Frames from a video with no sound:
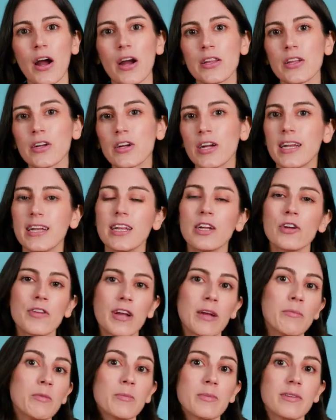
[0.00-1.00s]
are there any
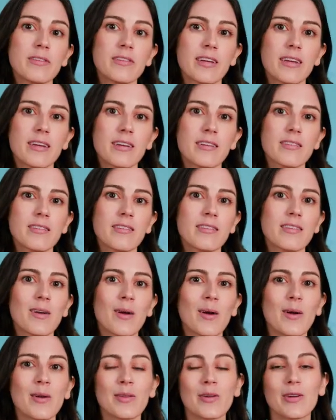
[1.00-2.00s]
grammar mistakes?
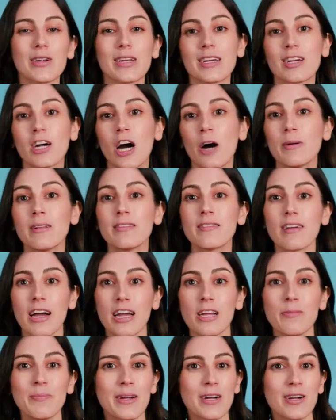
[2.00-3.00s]
Are there any common
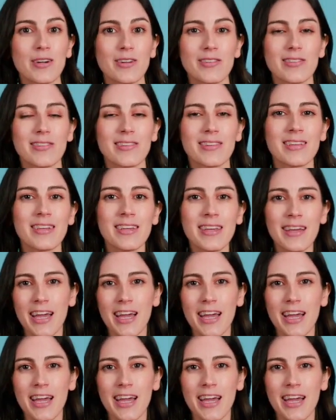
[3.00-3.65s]
type errors?